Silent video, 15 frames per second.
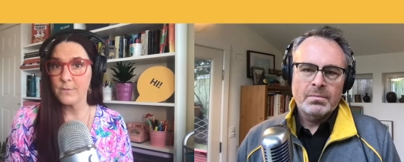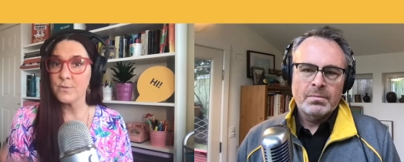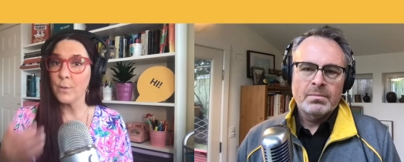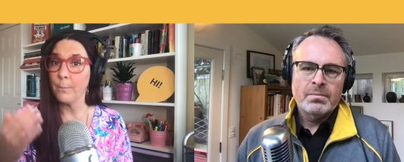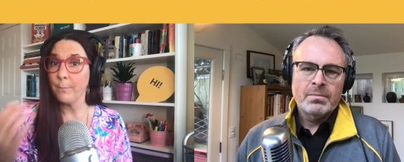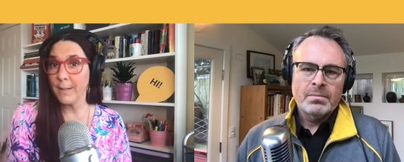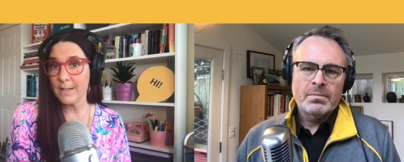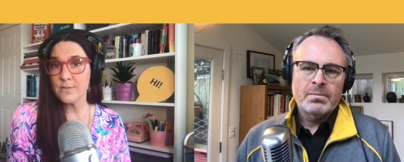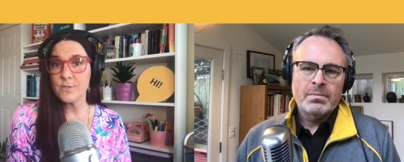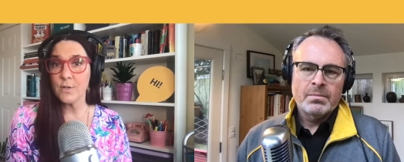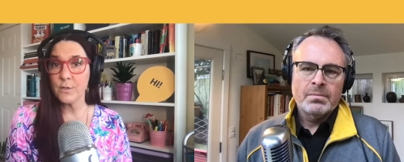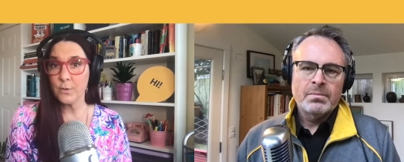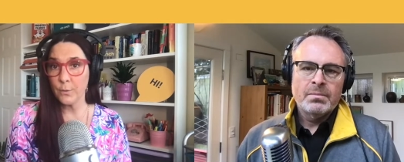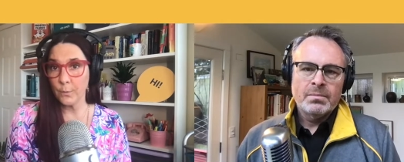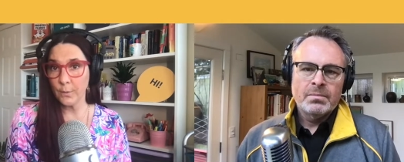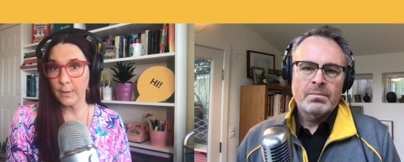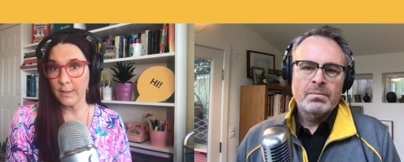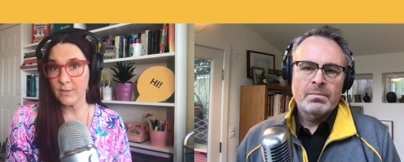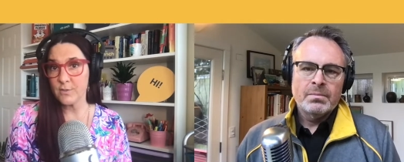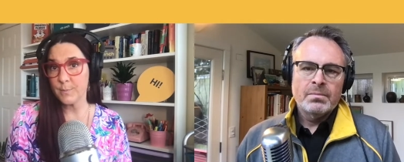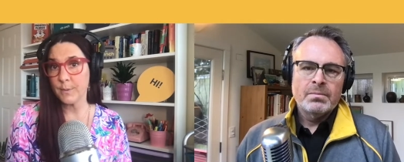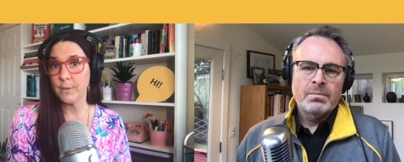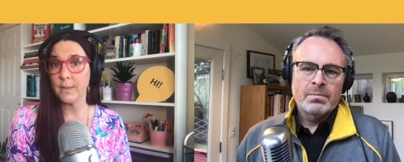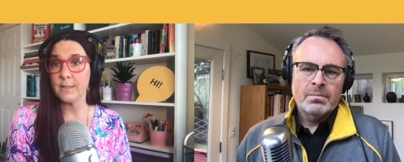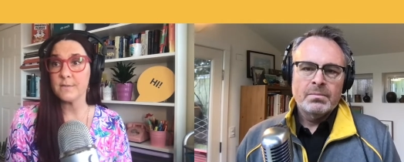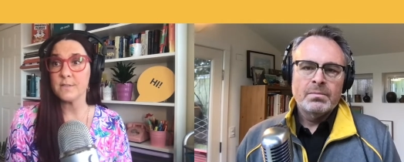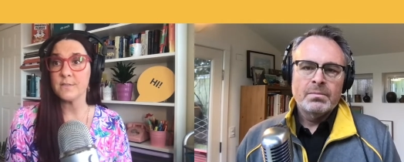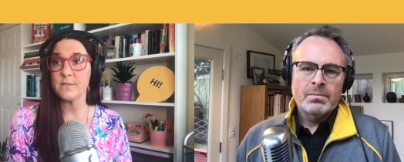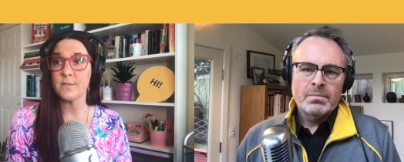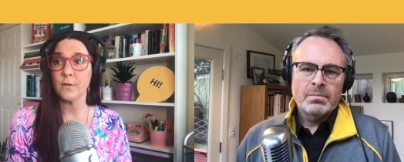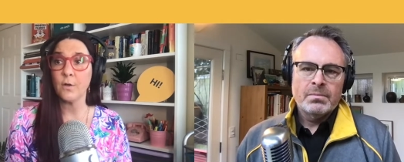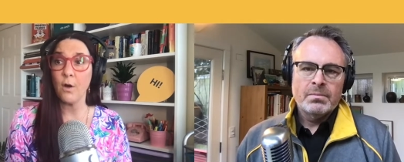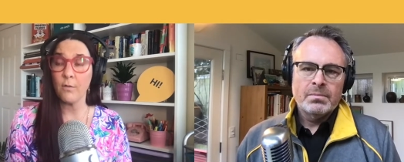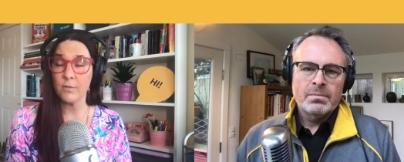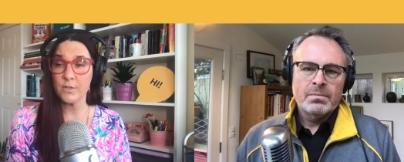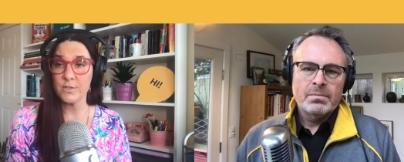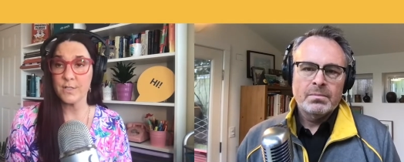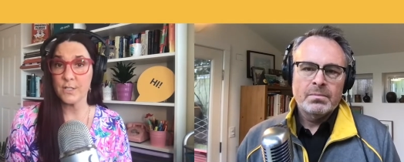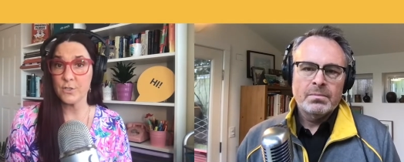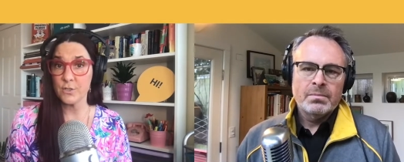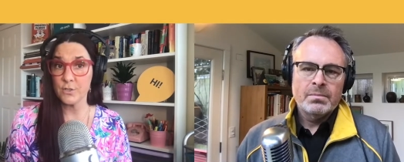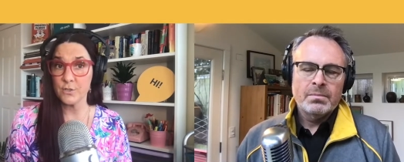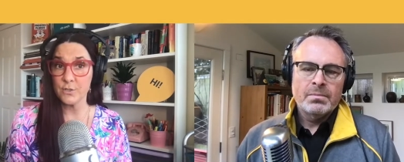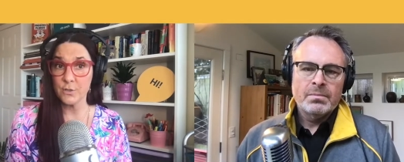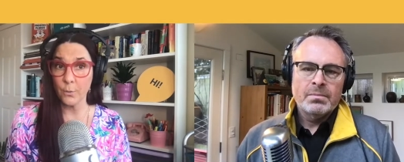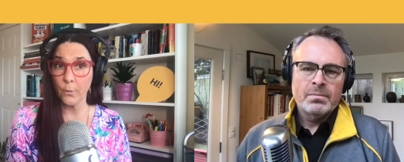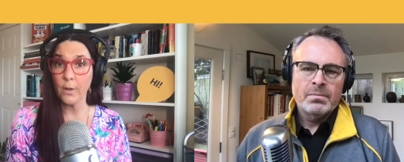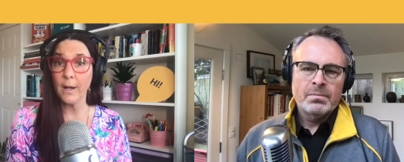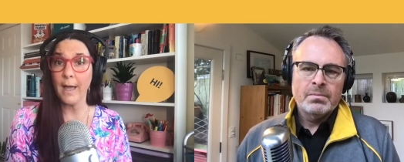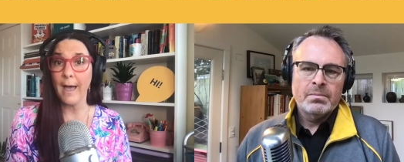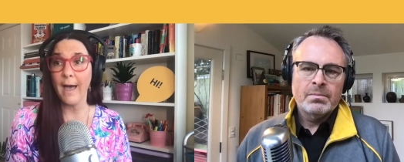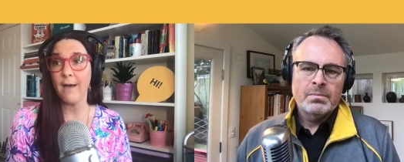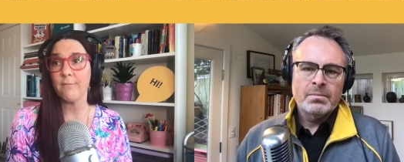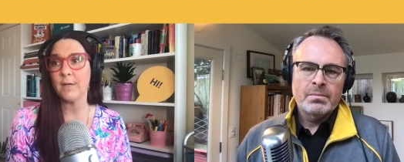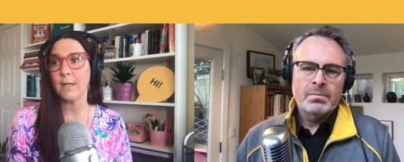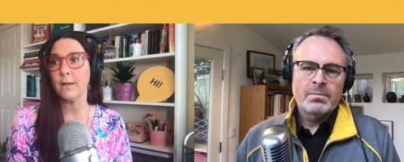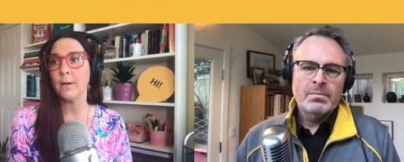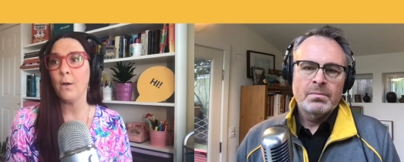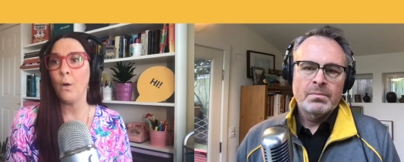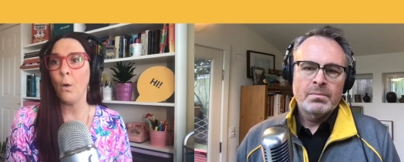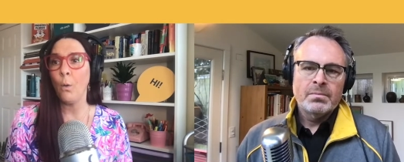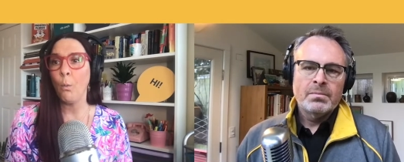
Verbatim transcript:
Speaker 1: So, based on your experiences and the conversations you're having,